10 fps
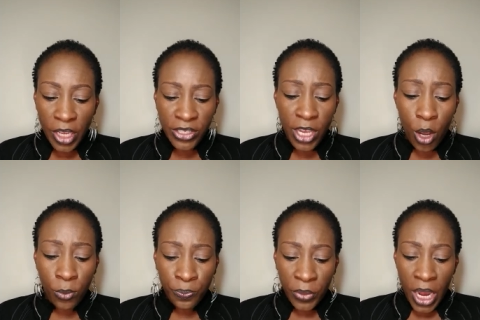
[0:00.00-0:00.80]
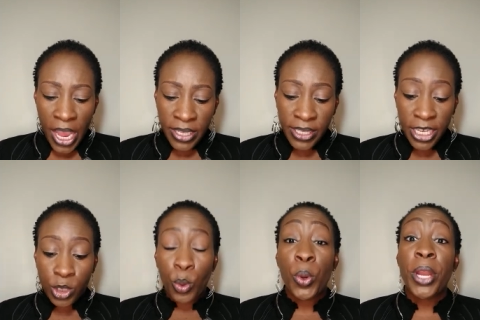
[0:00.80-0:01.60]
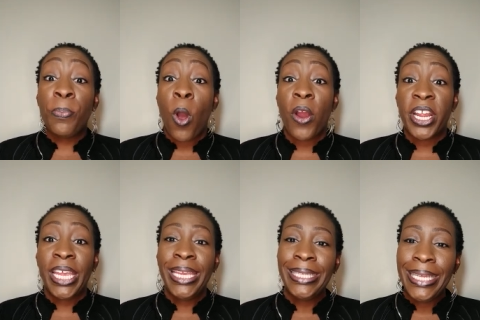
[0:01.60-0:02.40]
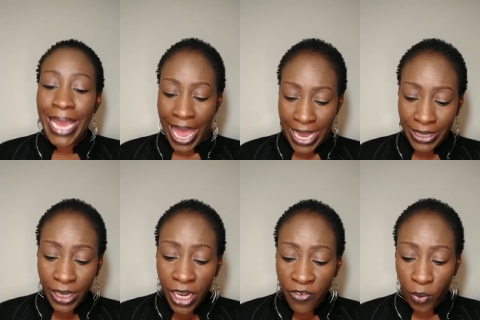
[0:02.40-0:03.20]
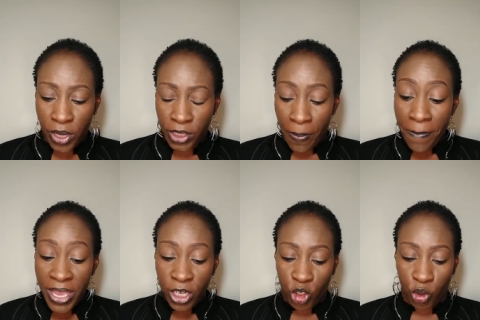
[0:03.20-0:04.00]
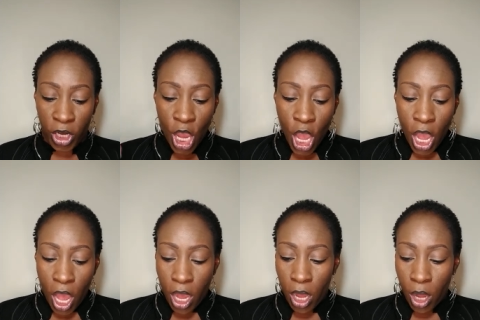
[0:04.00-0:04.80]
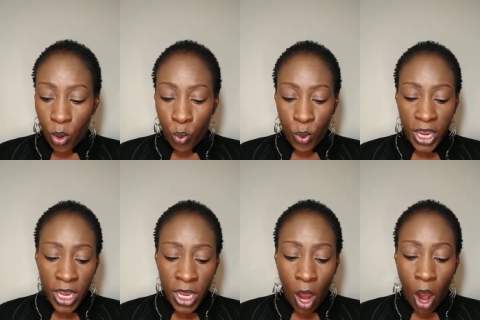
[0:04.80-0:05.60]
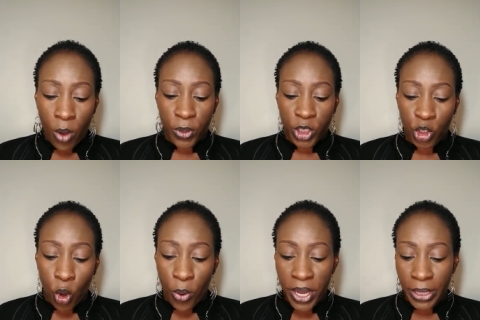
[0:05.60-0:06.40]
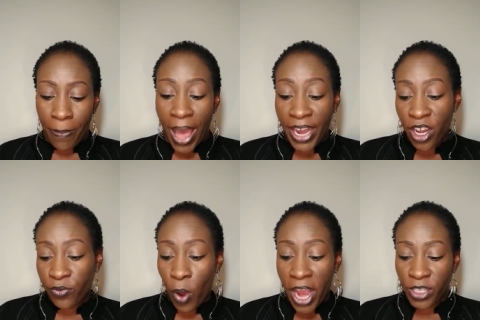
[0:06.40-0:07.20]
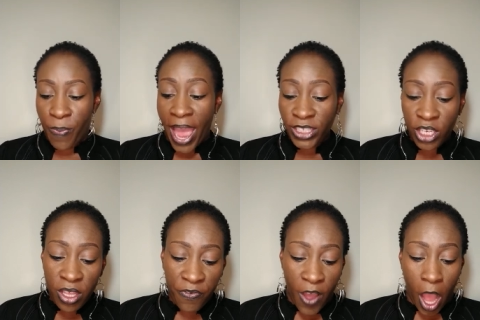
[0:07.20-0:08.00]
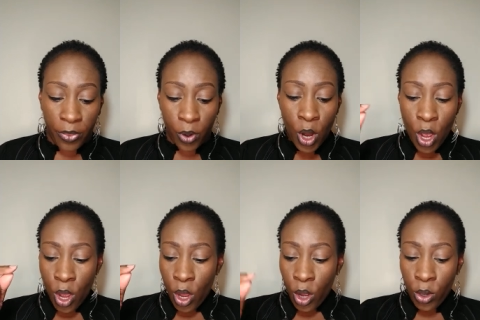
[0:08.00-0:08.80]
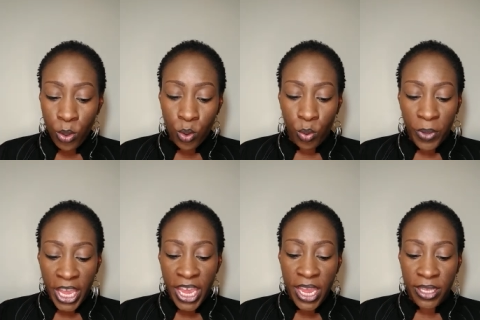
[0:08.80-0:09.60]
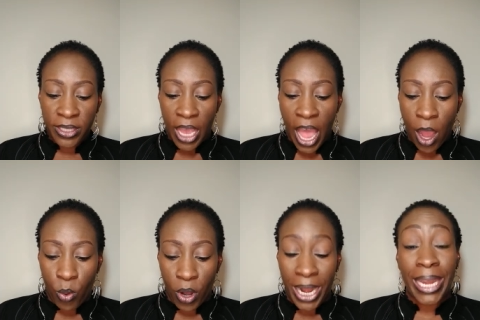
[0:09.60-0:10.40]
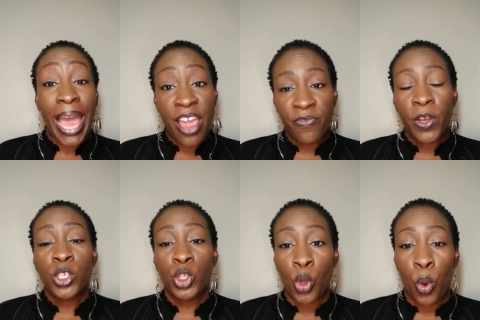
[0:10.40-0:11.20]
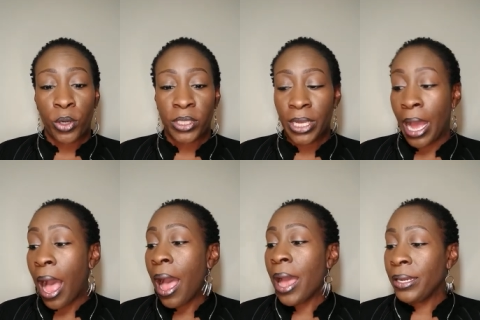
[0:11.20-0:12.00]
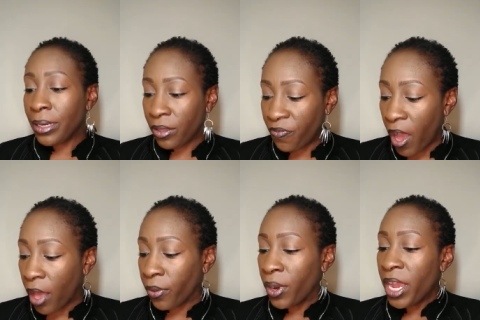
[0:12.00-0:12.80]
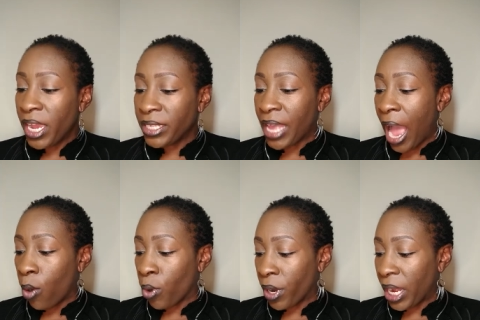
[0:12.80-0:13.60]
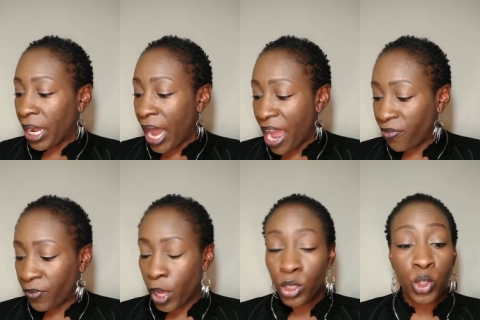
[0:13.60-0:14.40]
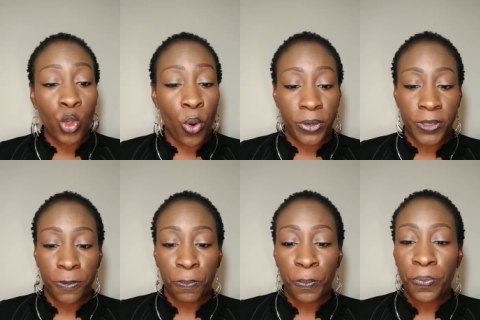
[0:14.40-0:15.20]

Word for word: So it says, through imparting healing and deliverance ministry, uh, we are restoring the body of Christ back to the Father, whom is our life source. God the Father is our life source.